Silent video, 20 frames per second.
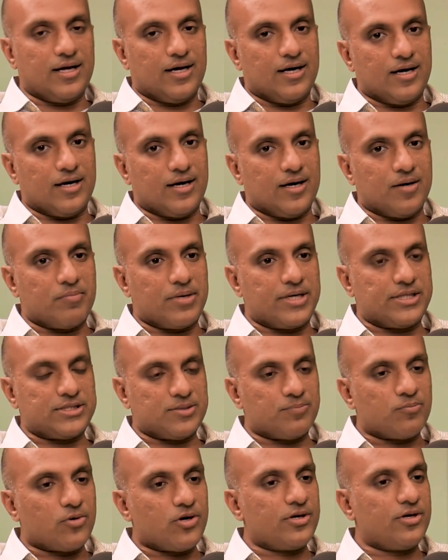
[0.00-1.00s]
but it's
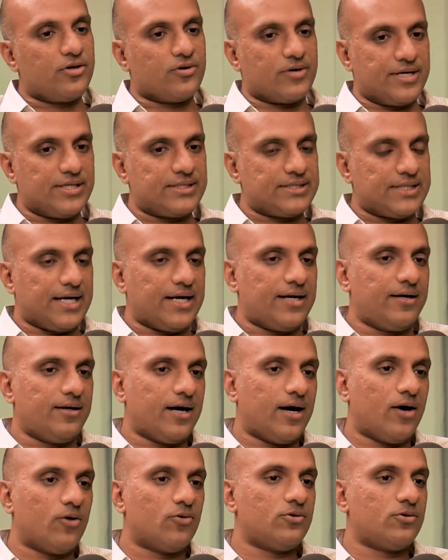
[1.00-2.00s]
important to understand
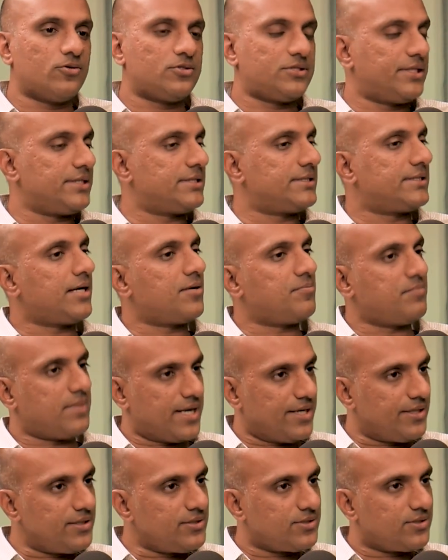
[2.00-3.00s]
how those risks are
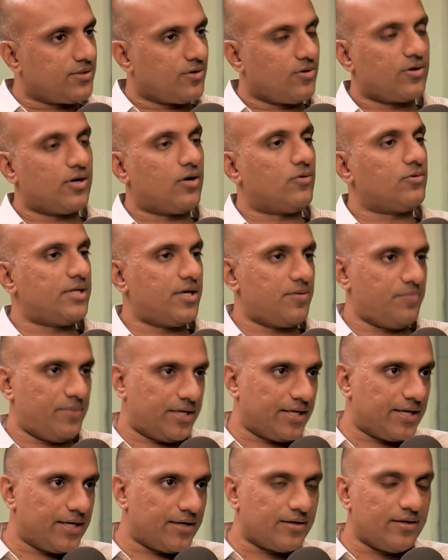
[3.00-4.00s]
managed or how they're
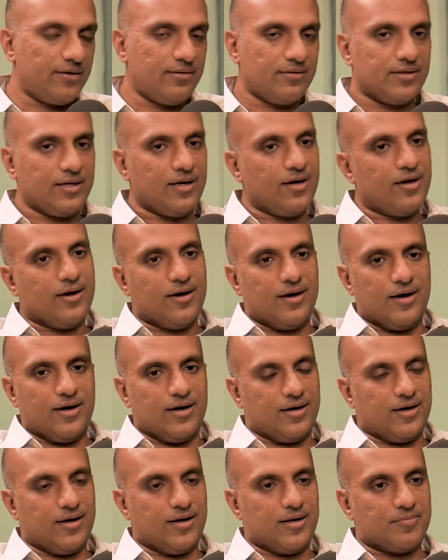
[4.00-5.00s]
mitigated.
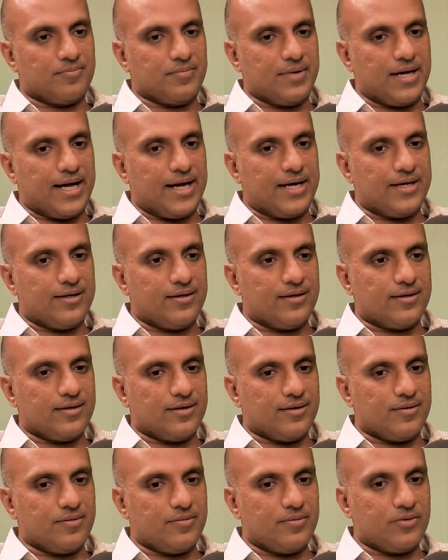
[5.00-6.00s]
And
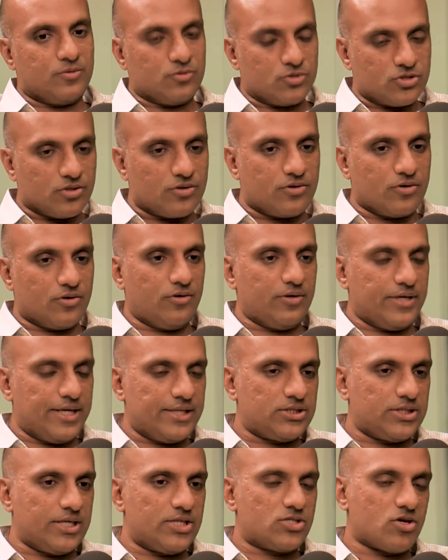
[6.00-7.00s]
you should,
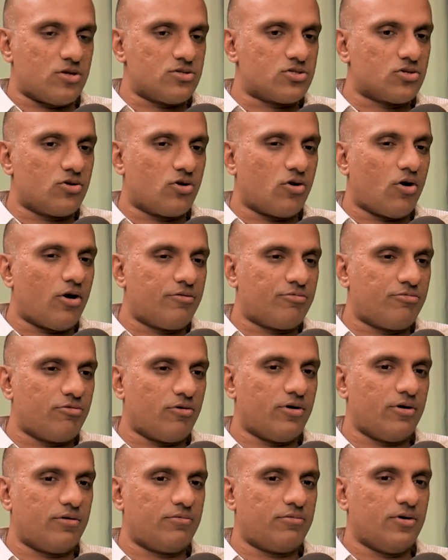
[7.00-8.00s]
it's also not
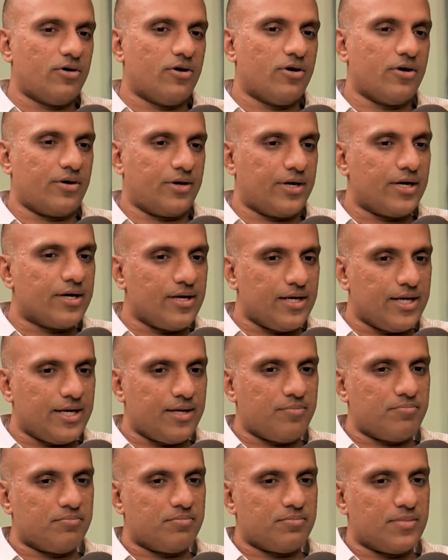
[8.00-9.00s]
for a
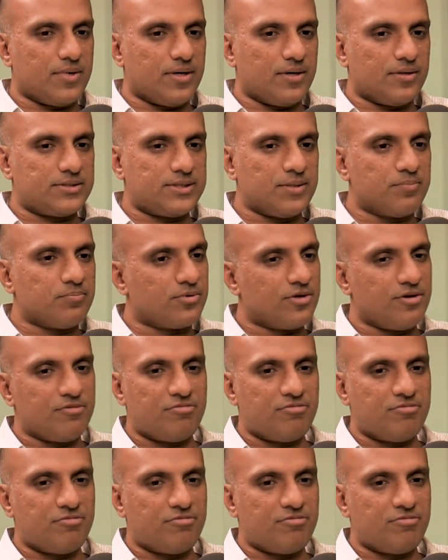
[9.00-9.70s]
really simple